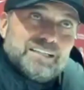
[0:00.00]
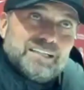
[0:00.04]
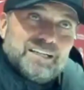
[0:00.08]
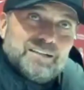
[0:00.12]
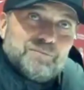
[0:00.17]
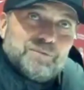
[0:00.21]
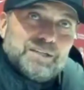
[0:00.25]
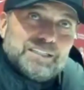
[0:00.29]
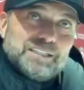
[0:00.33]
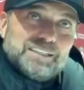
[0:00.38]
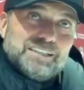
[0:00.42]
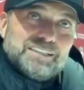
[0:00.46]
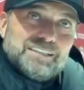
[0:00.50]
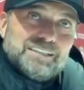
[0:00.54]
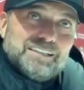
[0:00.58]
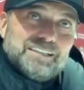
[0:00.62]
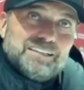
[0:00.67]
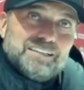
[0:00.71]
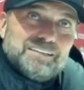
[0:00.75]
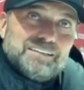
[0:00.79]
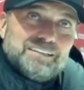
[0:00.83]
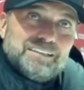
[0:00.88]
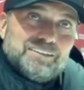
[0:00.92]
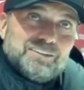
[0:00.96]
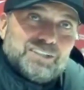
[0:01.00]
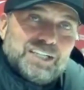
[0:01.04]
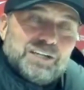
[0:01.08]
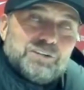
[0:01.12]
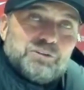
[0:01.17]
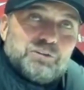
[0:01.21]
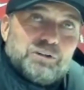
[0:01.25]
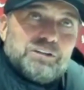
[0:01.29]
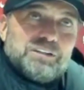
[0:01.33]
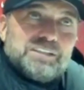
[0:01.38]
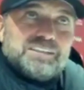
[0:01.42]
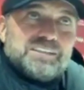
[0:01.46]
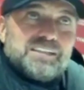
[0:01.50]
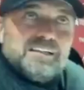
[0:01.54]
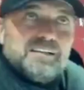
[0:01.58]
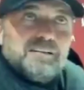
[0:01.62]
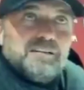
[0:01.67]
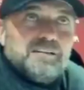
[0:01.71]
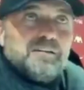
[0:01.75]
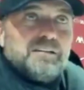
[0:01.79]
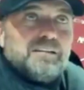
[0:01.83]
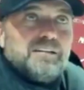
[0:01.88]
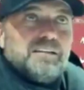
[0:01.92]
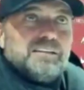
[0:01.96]
But in January,
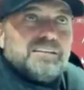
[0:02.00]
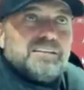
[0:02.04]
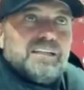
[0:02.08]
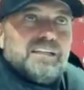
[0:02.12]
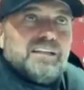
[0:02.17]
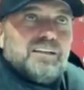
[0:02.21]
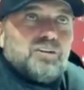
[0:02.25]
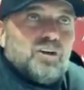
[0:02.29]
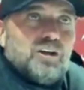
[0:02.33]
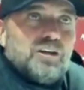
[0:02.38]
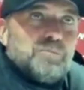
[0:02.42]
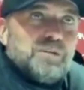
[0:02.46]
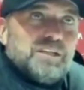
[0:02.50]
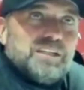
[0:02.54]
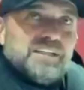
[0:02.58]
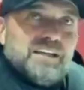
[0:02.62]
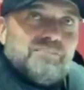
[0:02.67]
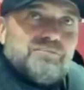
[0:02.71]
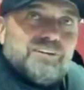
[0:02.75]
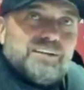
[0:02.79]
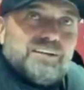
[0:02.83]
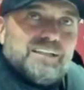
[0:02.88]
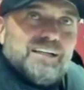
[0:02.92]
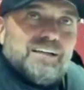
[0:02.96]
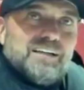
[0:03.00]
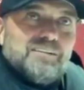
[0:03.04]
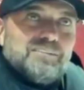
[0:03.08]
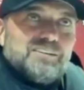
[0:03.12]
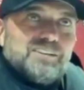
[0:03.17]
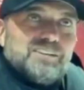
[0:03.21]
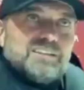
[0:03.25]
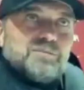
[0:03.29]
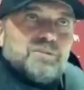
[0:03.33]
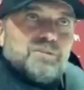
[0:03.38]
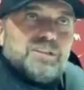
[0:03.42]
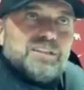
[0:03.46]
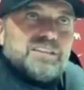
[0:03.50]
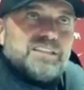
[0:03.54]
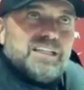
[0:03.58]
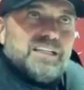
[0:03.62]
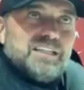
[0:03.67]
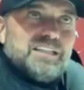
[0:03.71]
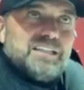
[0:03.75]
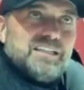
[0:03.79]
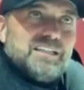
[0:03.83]
there's a little tournament in Africa, I just want to say.